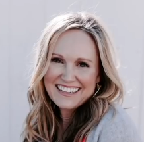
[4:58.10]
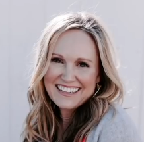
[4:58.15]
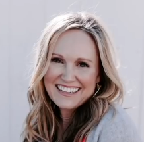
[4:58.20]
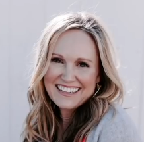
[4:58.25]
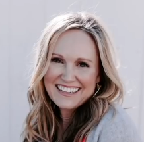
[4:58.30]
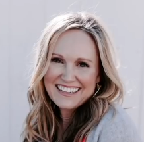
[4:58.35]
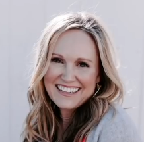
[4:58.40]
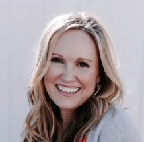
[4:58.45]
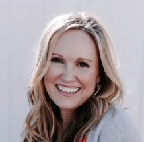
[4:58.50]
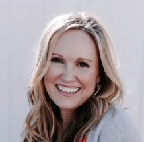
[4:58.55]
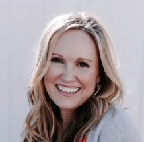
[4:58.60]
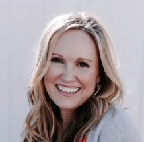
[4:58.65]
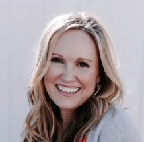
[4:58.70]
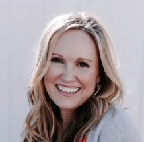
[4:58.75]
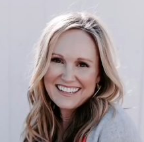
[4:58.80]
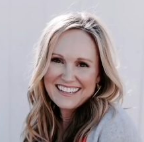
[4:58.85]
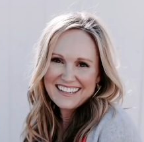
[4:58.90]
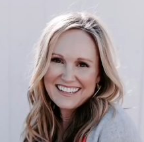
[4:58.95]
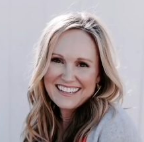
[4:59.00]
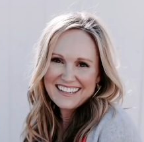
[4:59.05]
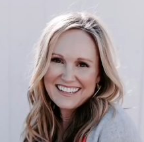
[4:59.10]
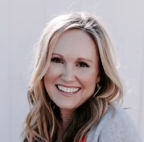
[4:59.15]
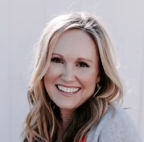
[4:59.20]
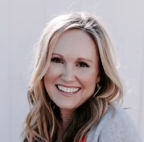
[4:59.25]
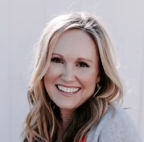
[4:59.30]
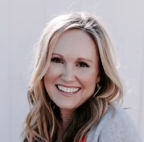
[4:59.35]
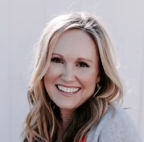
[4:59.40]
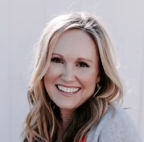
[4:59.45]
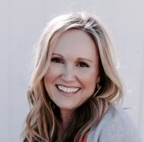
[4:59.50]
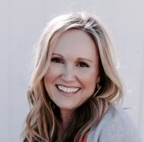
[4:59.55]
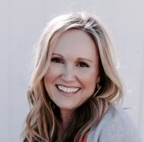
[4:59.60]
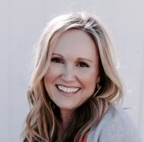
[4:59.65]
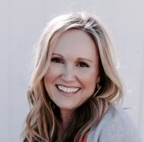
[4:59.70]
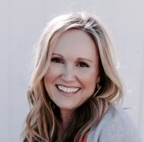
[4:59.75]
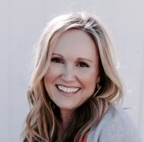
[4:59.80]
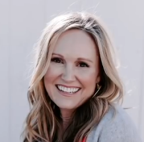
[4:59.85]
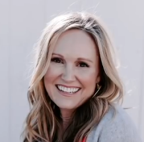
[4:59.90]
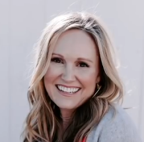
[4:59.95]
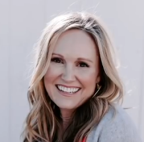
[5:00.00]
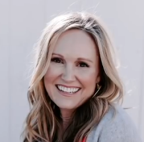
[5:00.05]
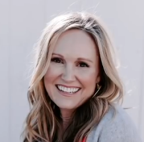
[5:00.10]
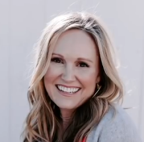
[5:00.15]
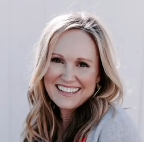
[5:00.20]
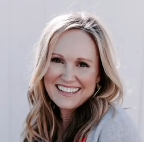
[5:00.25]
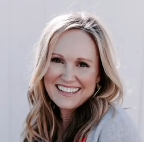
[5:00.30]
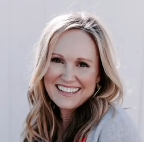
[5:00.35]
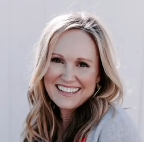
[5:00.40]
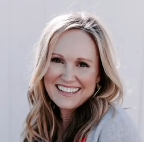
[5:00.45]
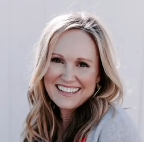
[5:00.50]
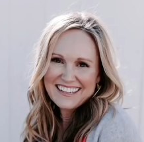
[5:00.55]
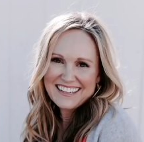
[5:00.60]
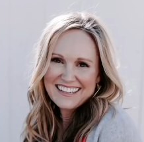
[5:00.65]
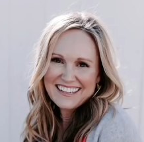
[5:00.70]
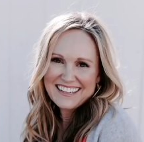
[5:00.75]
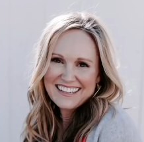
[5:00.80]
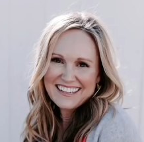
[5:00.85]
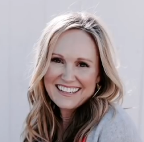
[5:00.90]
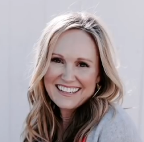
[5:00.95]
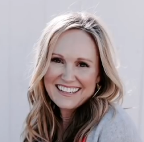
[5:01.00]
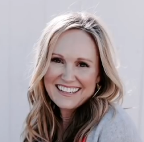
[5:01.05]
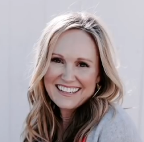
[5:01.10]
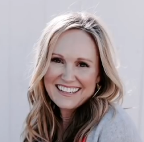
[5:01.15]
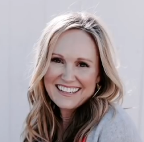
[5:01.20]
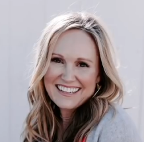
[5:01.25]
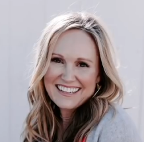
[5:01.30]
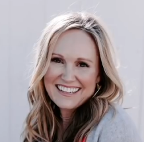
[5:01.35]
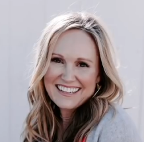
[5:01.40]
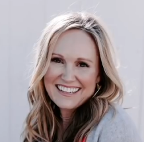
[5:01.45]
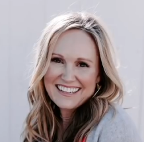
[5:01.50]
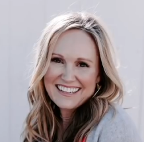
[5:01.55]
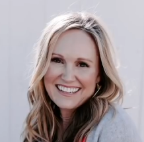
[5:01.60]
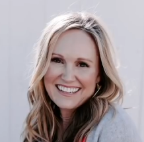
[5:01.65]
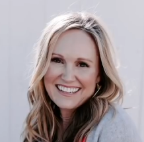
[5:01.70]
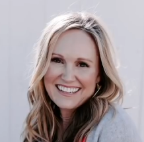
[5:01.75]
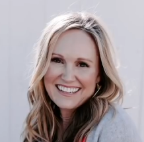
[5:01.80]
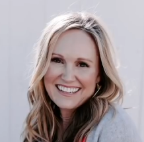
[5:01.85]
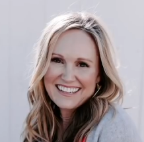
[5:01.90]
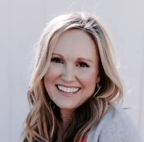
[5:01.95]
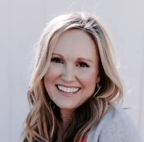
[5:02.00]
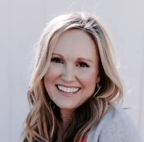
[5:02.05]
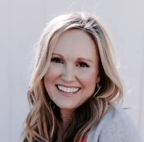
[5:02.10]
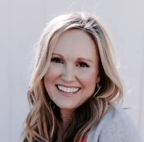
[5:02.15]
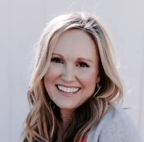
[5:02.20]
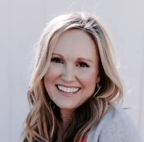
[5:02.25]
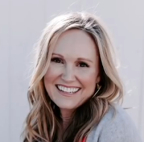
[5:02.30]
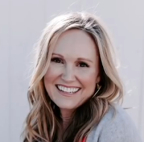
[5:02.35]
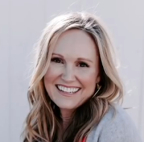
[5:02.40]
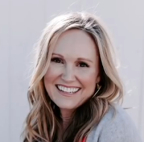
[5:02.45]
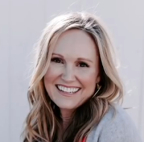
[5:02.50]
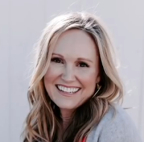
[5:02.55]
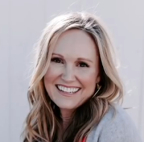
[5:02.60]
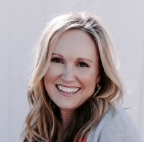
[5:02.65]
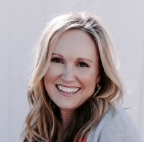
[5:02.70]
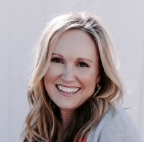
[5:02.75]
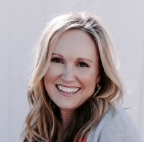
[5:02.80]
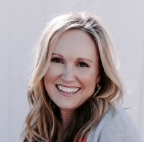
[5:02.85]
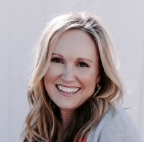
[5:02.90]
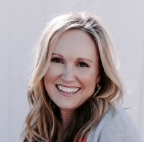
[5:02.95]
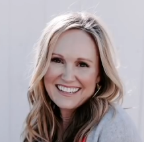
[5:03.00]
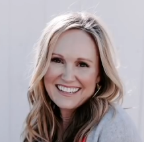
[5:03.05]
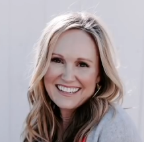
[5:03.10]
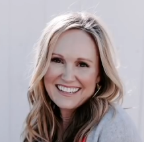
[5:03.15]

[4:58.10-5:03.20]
This is a still picture; no speech is visible.